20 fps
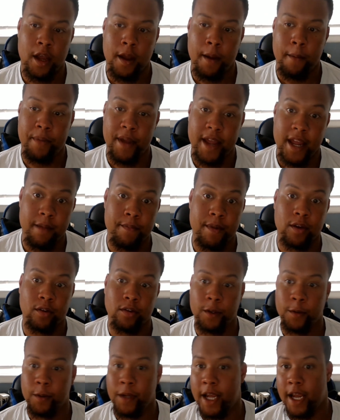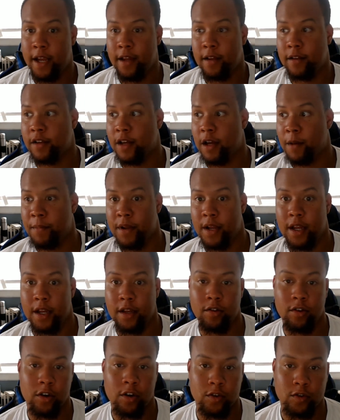big Millstone games up in the
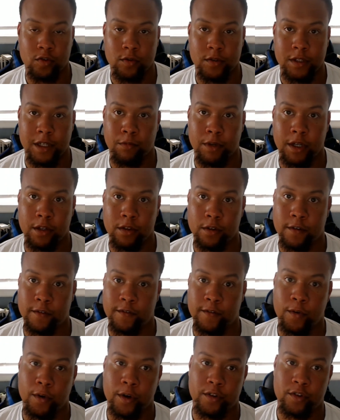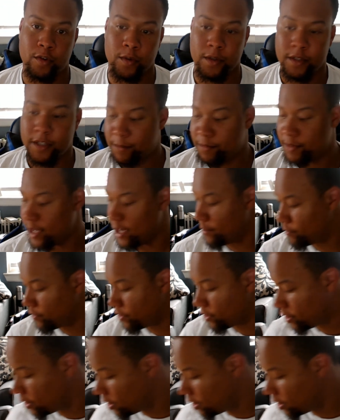East Coast, which I'm really looking forward to in September.